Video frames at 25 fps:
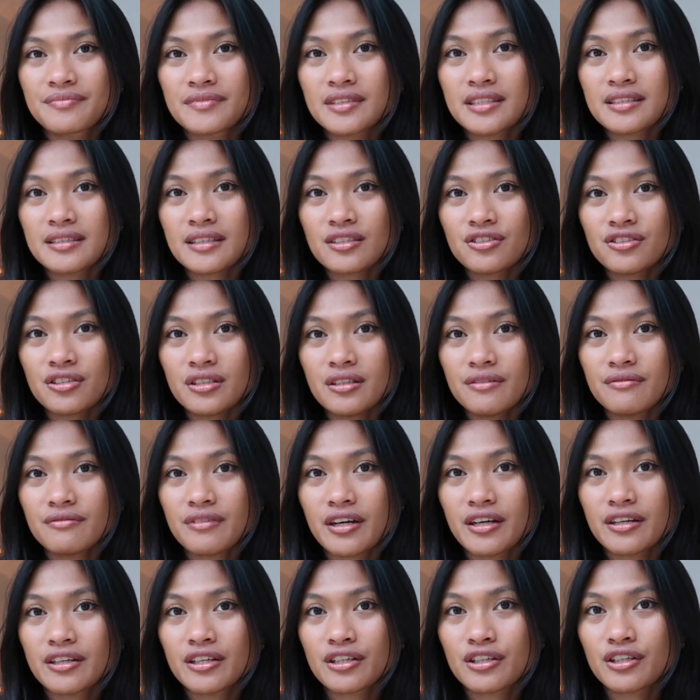It's actually
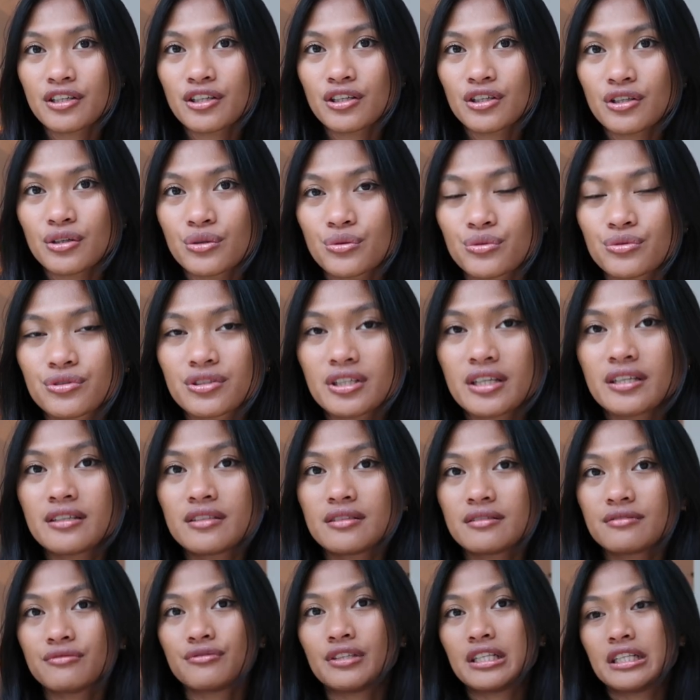very cute
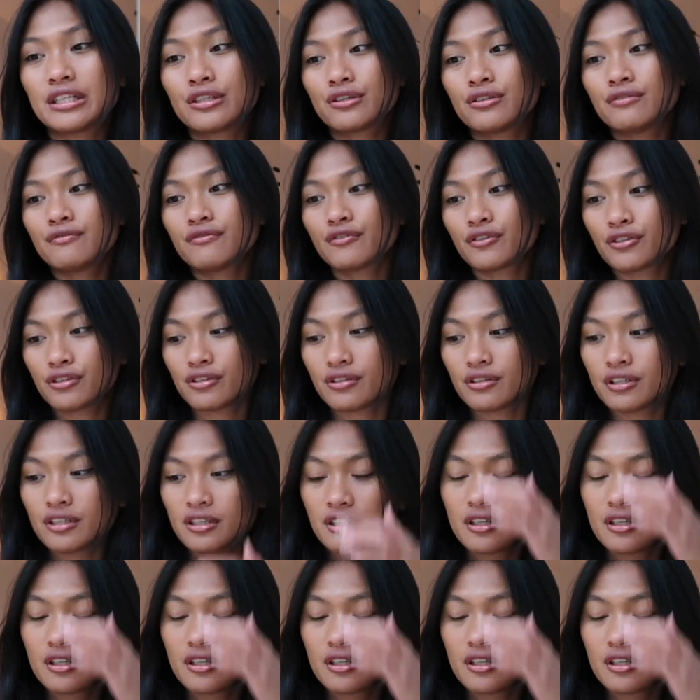and really good for